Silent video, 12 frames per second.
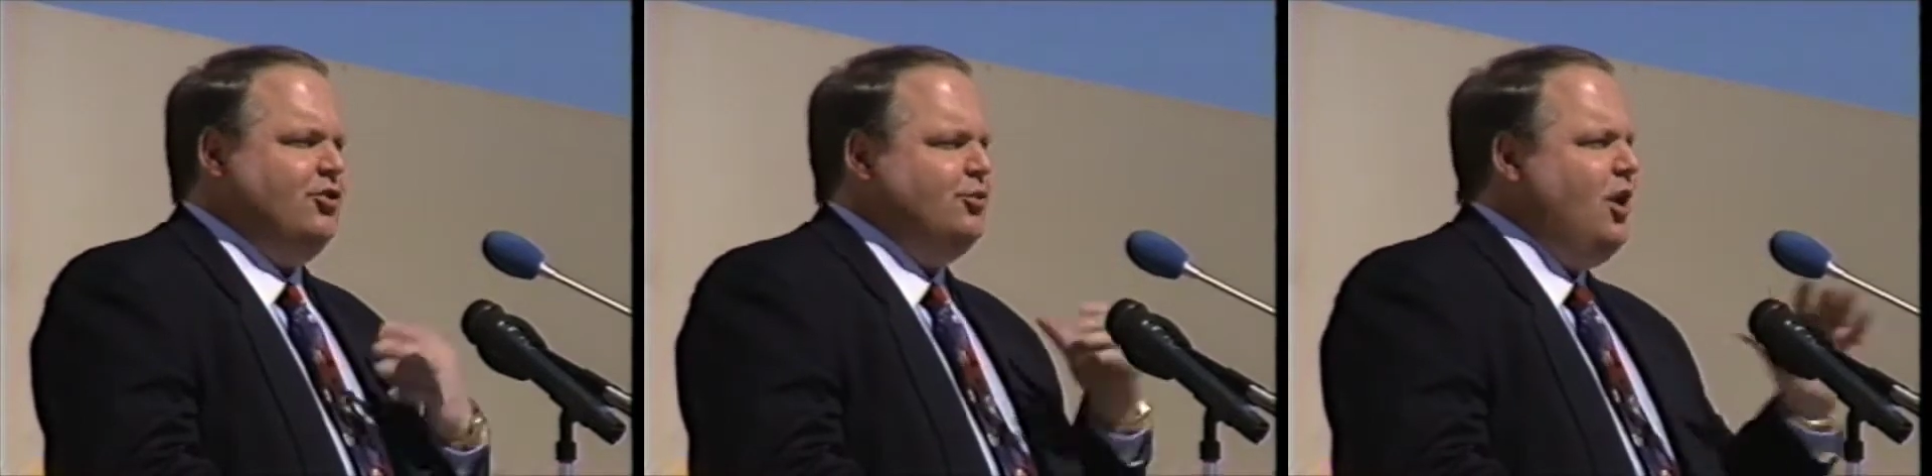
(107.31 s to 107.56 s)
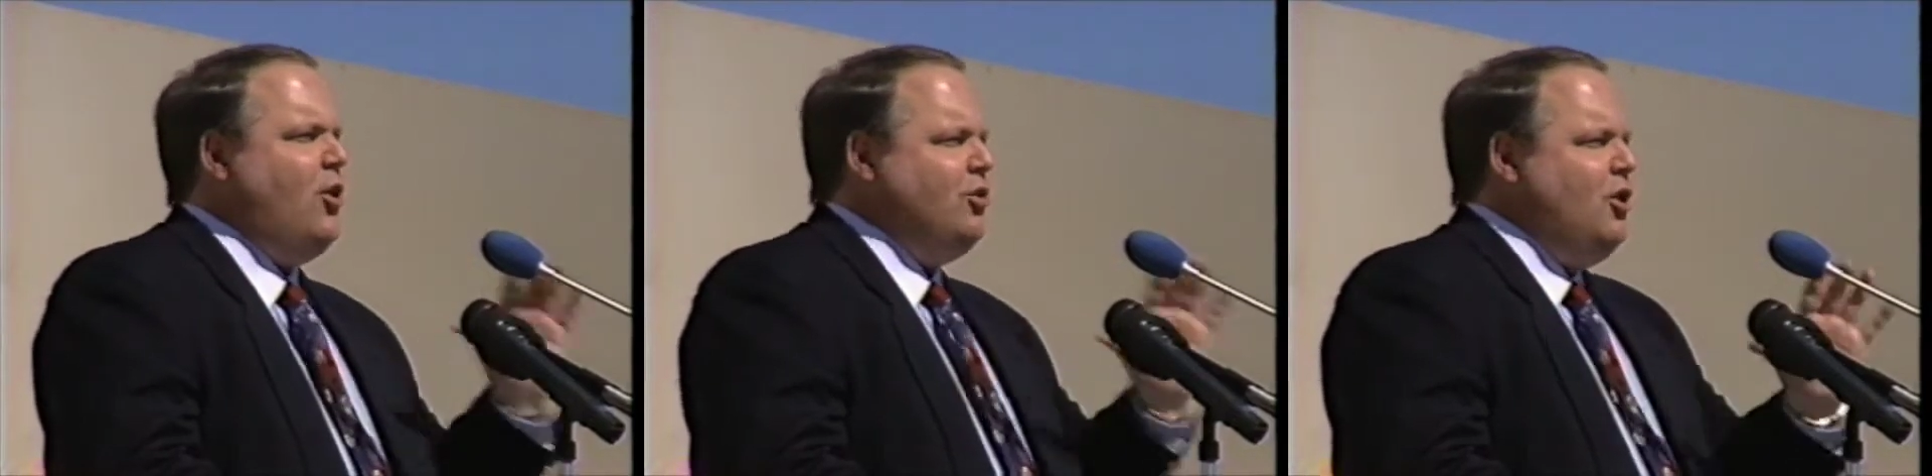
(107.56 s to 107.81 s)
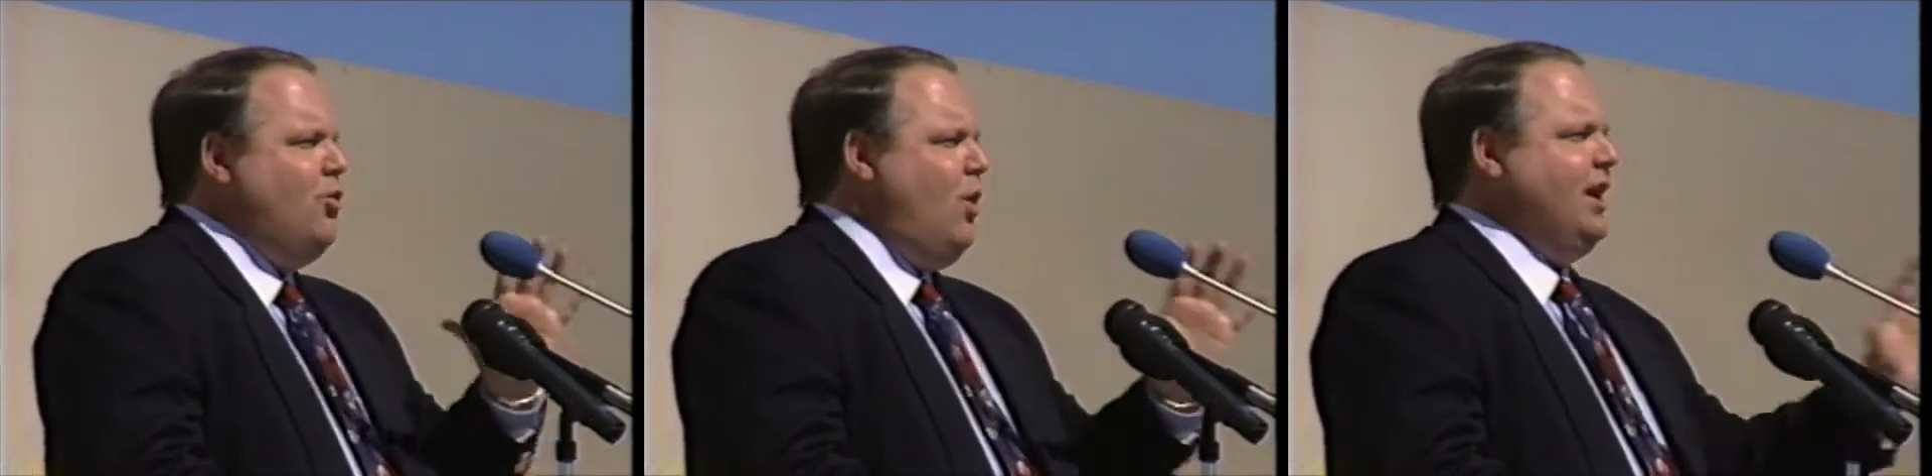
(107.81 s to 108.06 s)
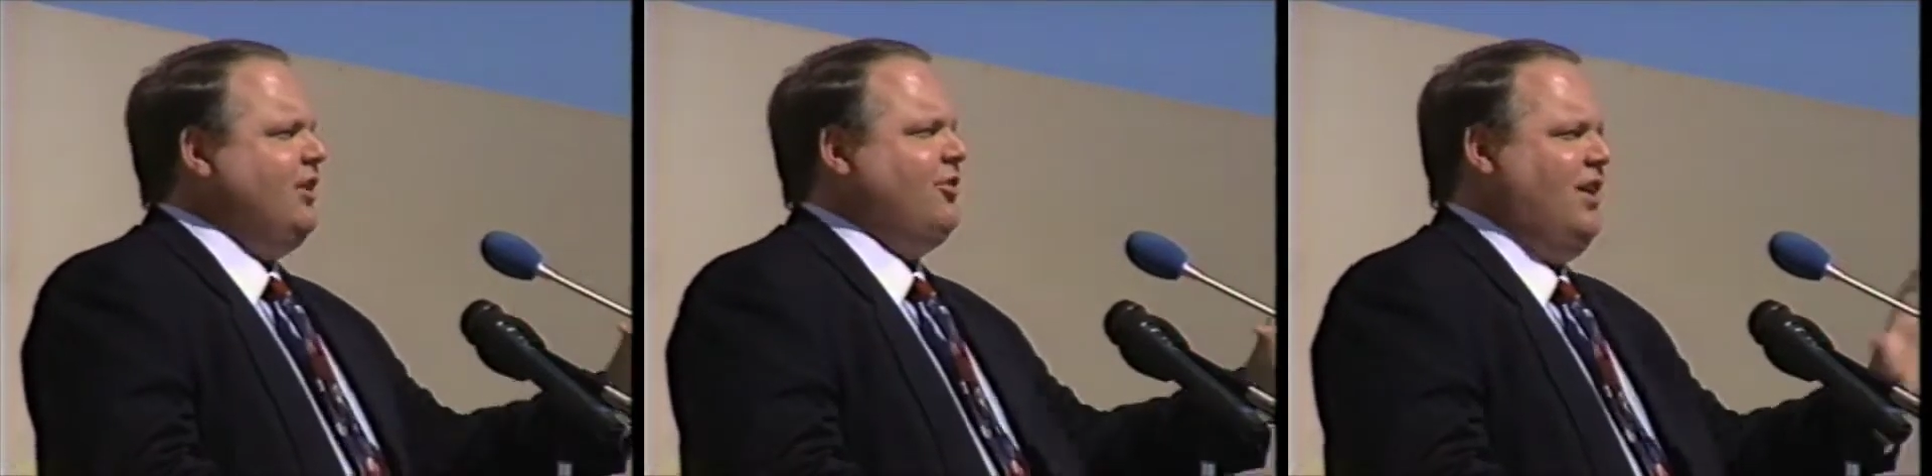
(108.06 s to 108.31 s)
You don't know
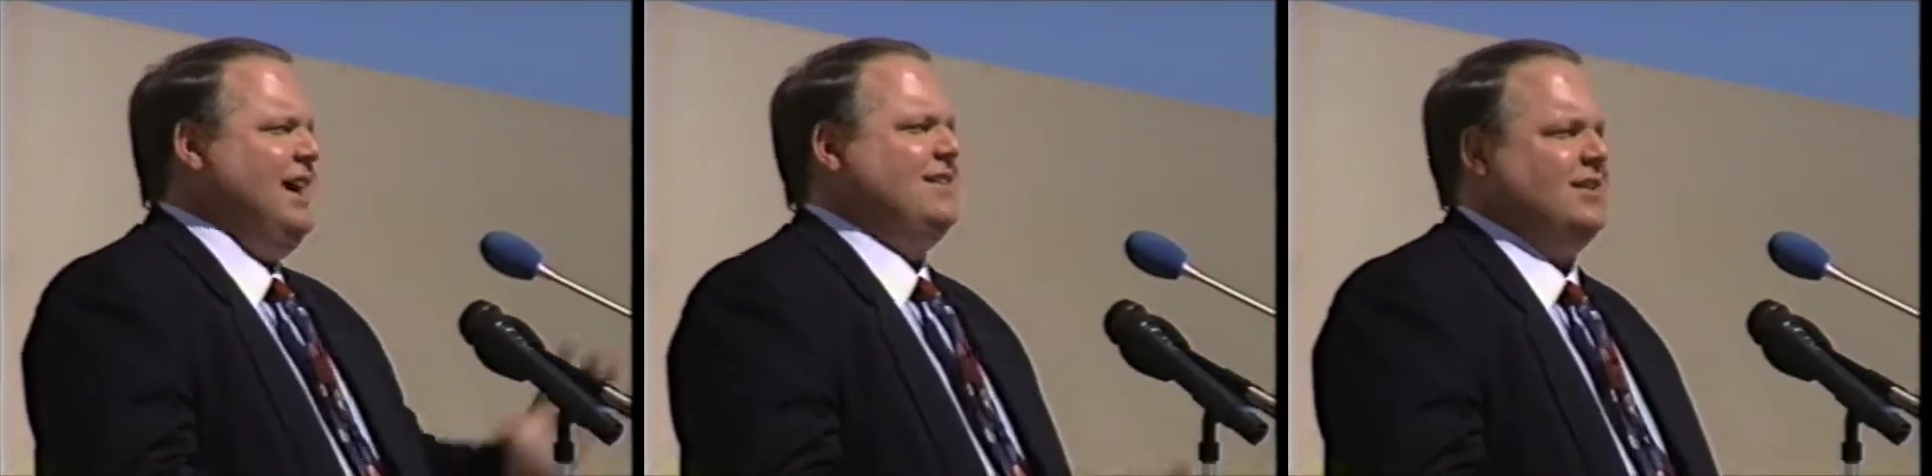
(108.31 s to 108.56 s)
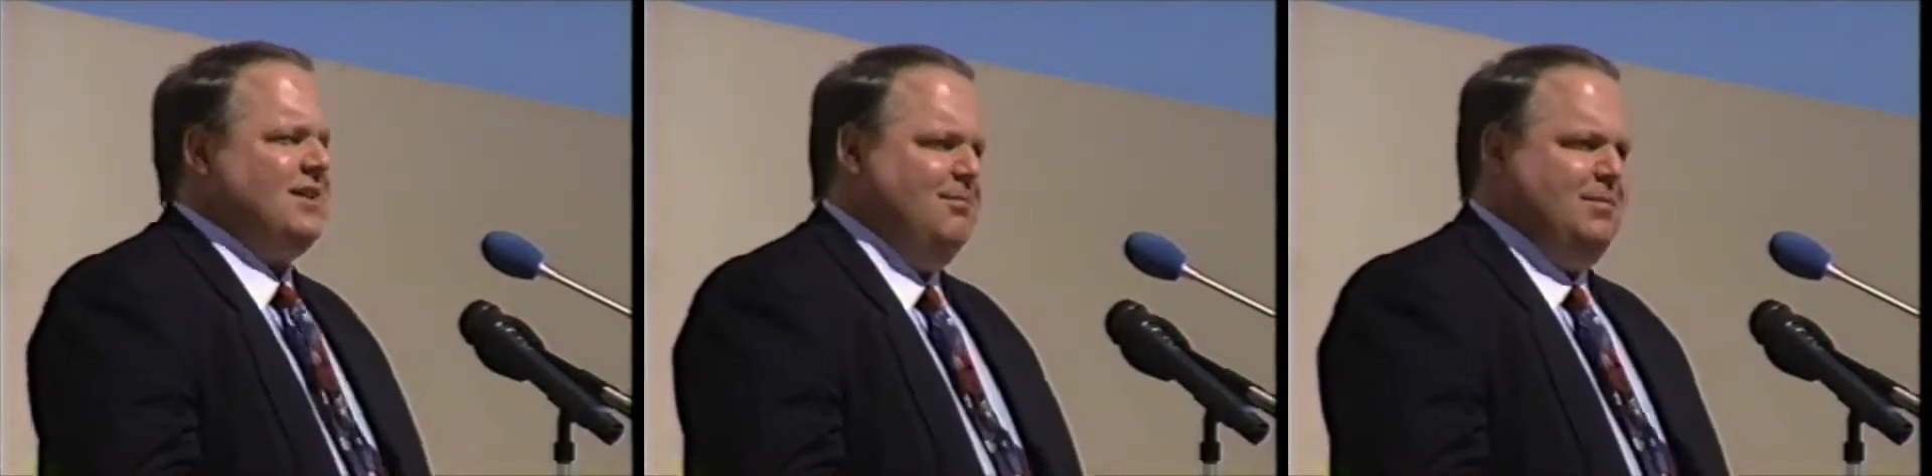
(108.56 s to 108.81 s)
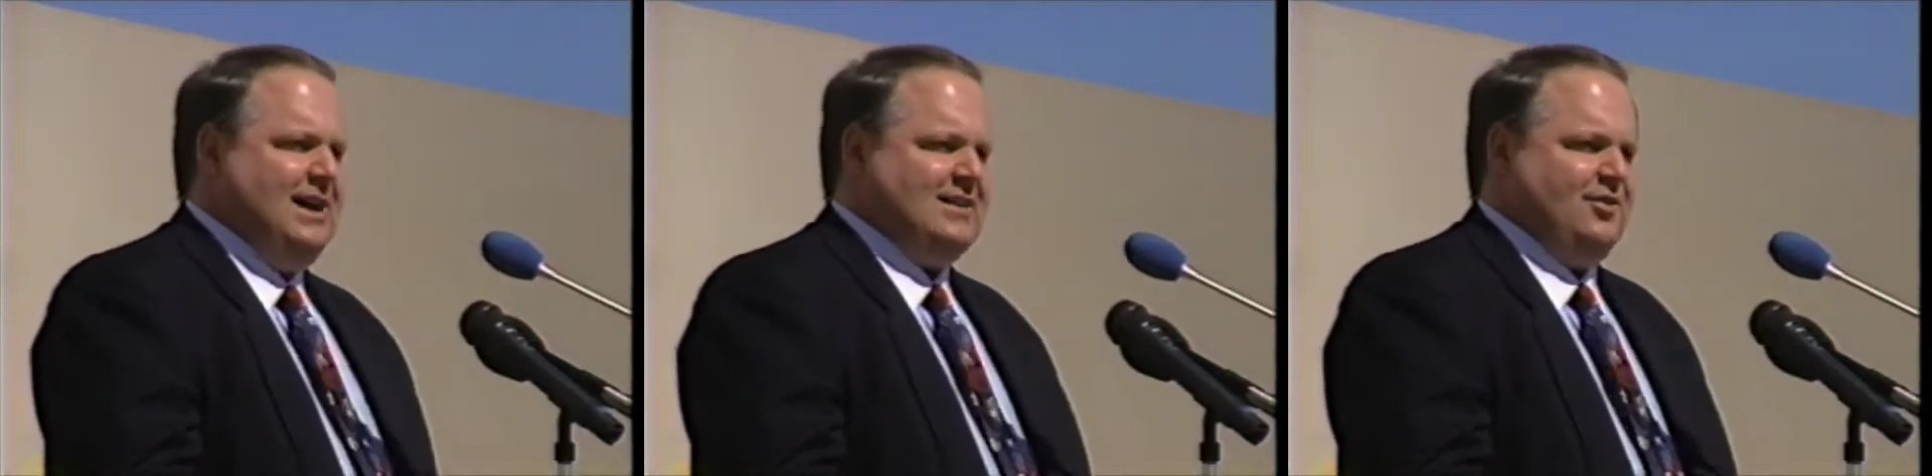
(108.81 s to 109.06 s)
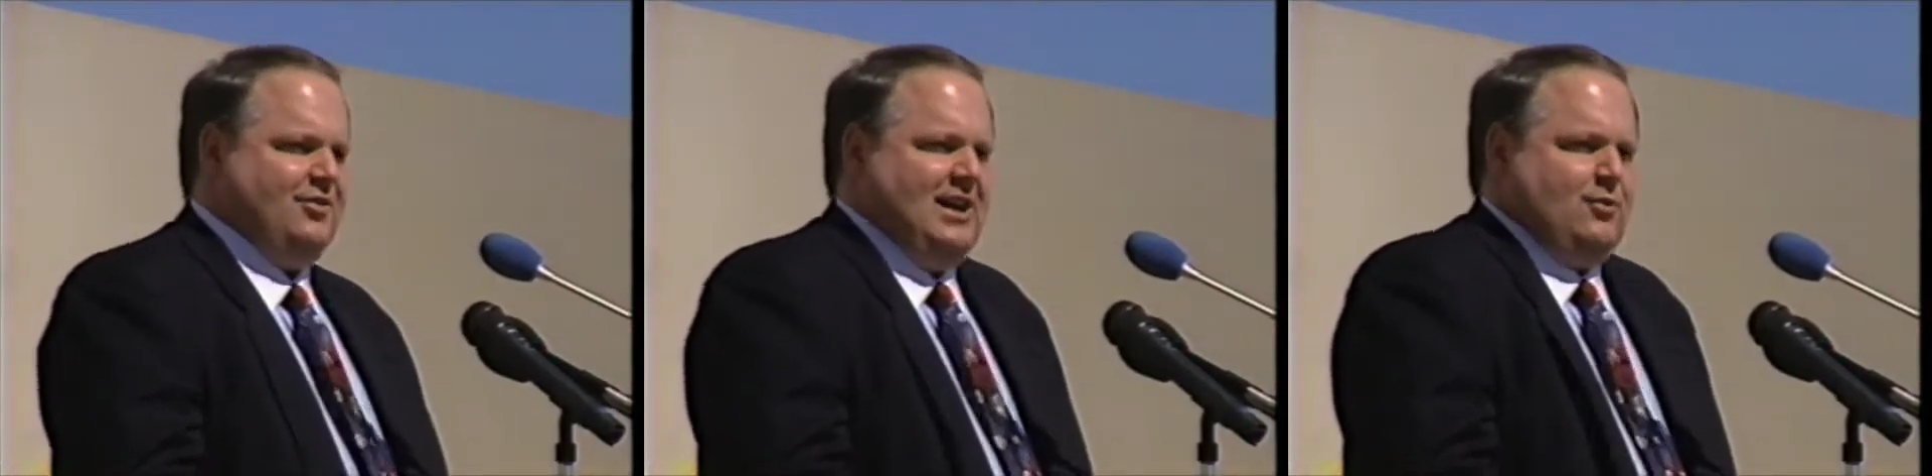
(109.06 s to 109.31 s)
what it's like to come back
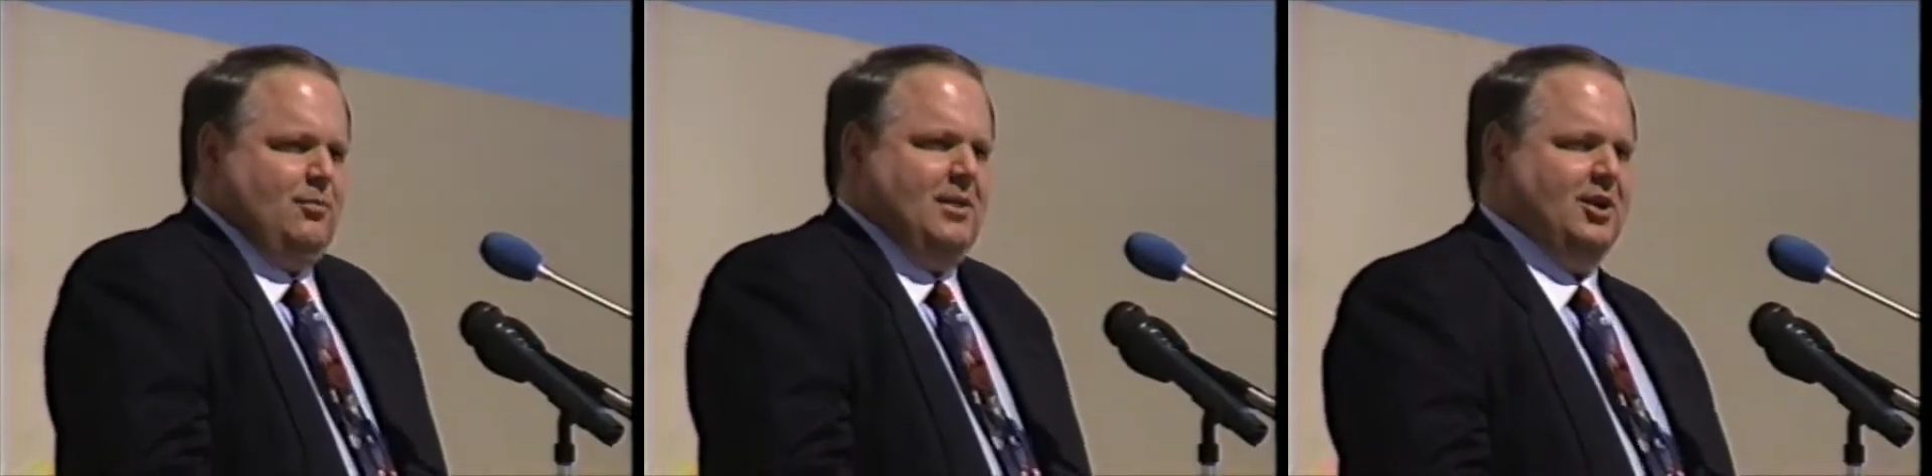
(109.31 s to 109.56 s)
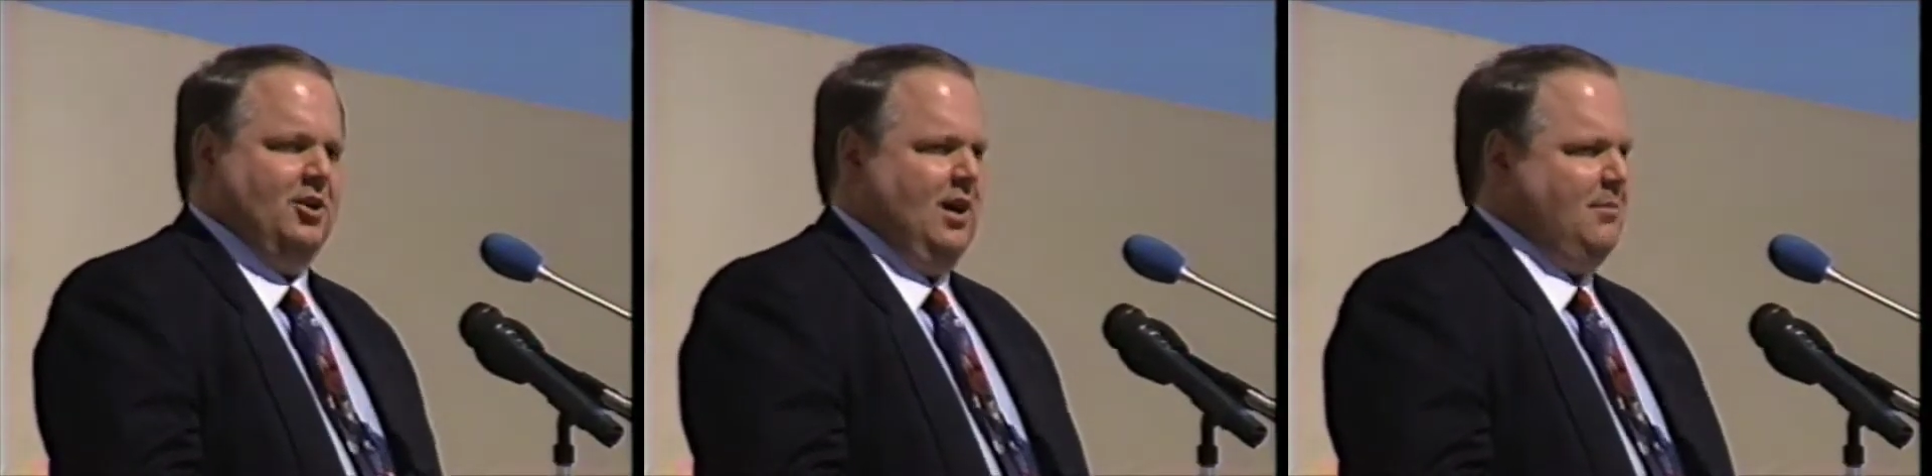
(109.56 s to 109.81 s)
to Sacramento.